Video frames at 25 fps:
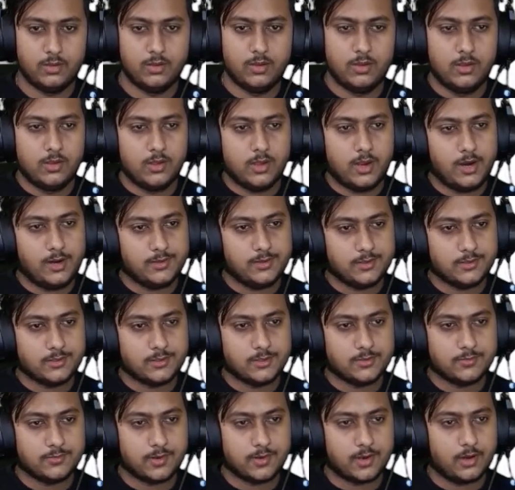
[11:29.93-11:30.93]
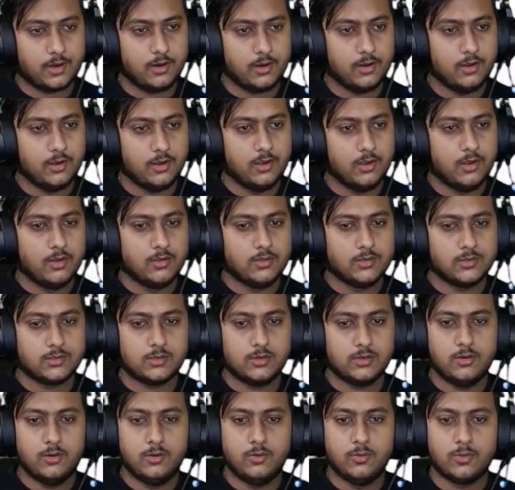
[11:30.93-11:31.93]
Right, this is fine. Just
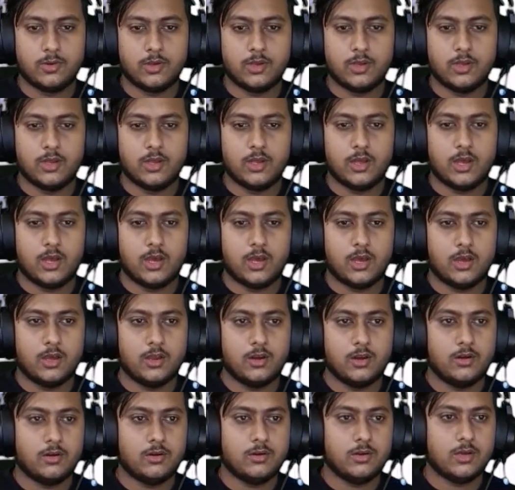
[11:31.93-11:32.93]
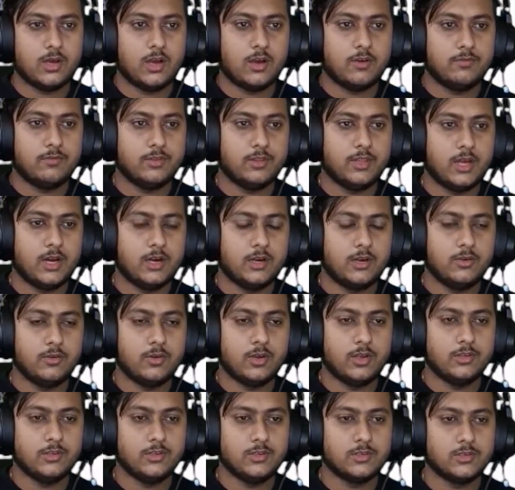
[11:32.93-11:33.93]
click on OK, and after that you
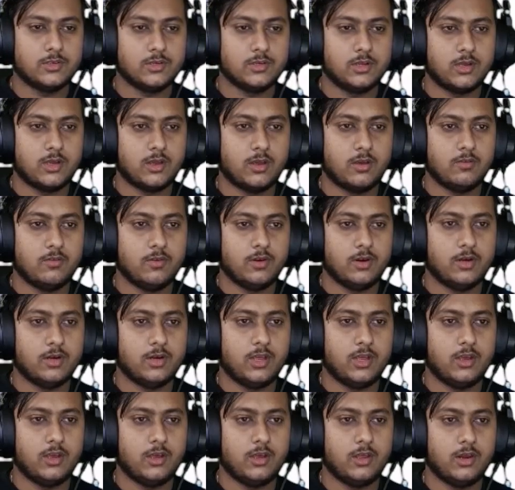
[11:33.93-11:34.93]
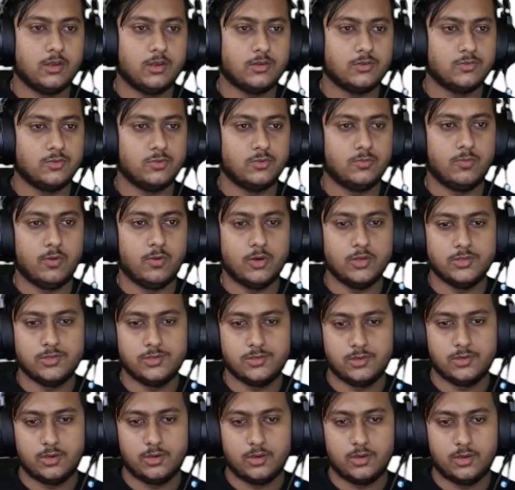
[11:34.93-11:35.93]
can just give it an extrude boss
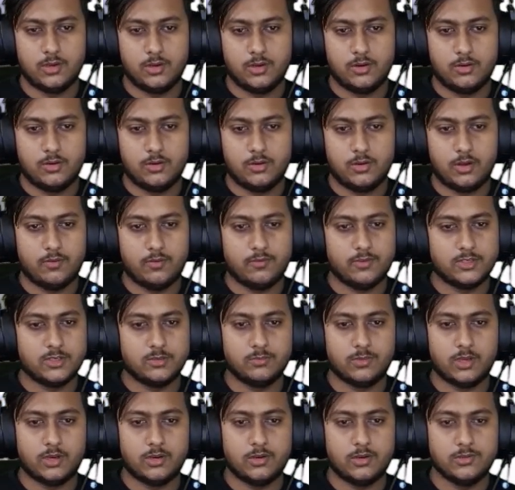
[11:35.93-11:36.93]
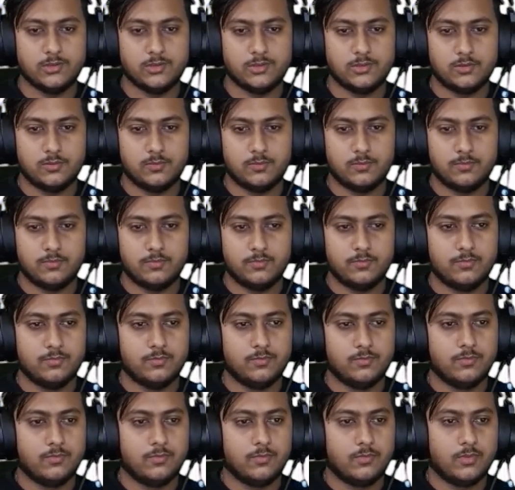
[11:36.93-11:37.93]
to give it some thickness.
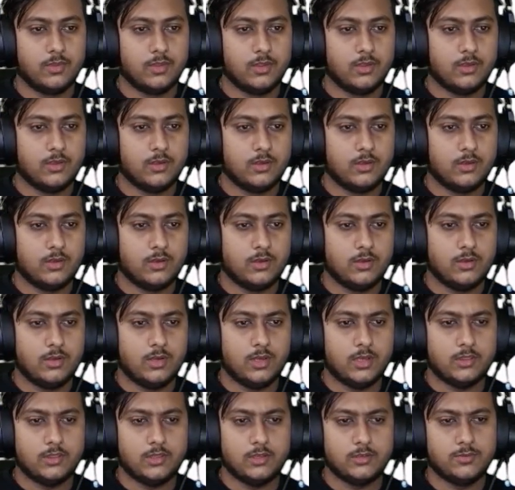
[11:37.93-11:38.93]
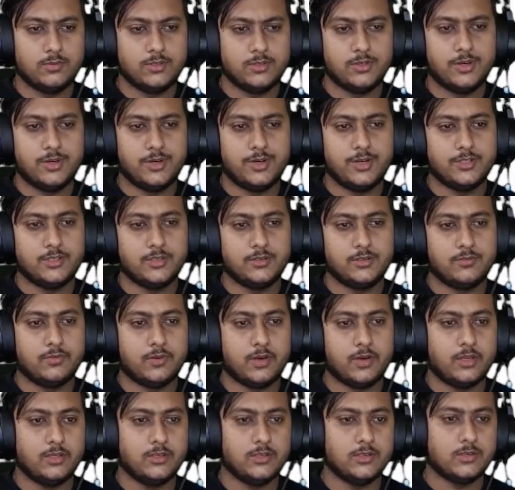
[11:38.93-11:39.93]
Yeah, this much radius is
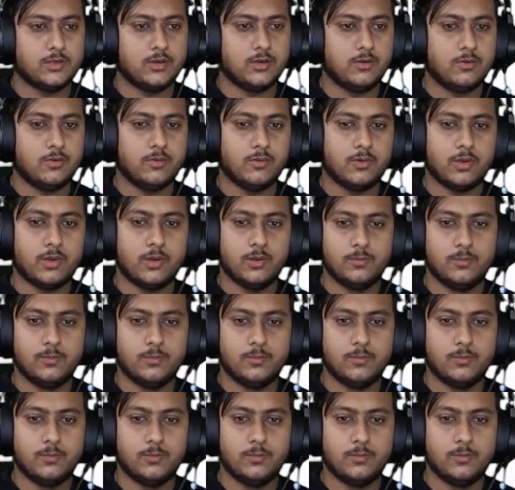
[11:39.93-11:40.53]
fine. Just click on OK,